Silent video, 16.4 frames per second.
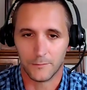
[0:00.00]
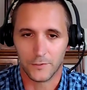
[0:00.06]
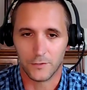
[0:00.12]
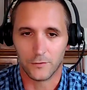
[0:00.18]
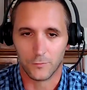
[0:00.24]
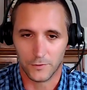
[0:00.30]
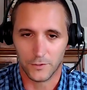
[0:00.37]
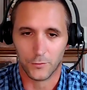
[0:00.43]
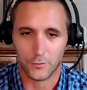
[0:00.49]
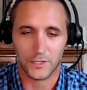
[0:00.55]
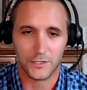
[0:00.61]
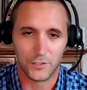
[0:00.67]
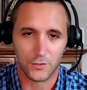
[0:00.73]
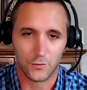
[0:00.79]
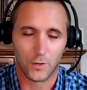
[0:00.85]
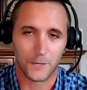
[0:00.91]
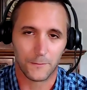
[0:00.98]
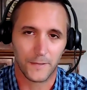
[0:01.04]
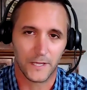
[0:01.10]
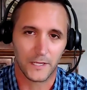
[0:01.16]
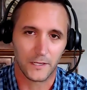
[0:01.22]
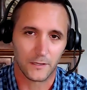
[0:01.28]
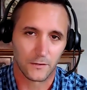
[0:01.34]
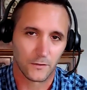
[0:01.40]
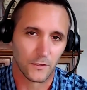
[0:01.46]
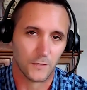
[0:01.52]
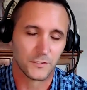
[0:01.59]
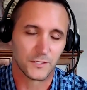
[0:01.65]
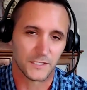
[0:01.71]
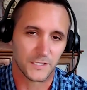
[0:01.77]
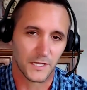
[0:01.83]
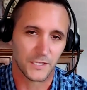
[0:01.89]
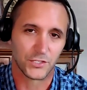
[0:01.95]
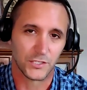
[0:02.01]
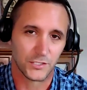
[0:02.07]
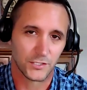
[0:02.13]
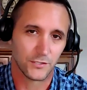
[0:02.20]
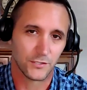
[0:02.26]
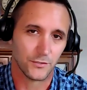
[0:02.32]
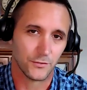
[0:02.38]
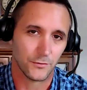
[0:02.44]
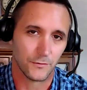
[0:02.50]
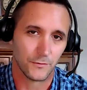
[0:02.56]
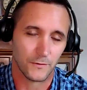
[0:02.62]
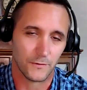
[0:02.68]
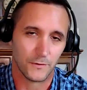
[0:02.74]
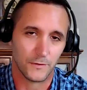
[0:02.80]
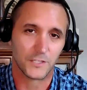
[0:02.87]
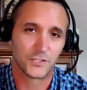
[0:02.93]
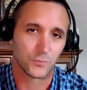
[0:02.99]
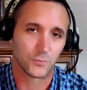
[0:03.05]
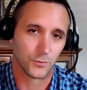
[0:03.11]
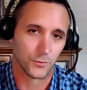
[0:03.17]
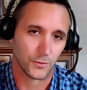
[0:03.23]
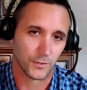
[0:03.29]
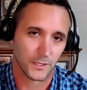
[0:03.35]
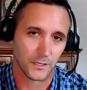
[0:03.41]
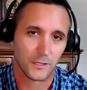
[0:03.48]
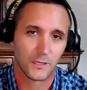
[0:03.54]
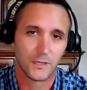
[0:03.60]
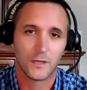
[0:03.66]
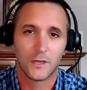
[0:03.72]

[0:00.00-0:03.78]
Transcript: you really do want to pay close attention to this ruling,